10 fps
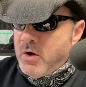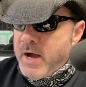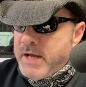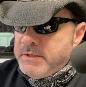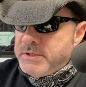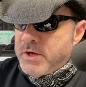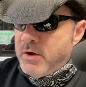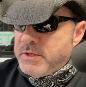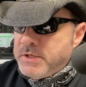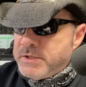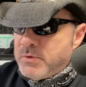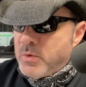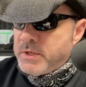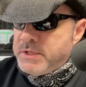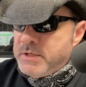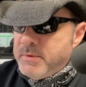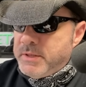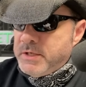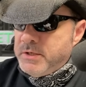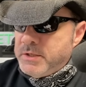I saw this in one of
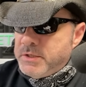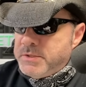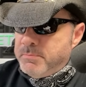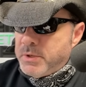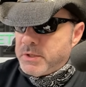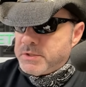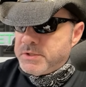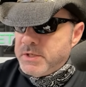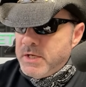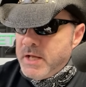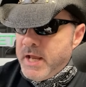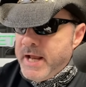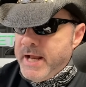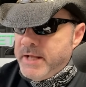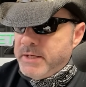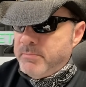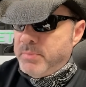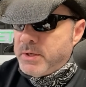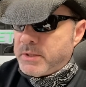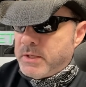Timothy Good's books, and a book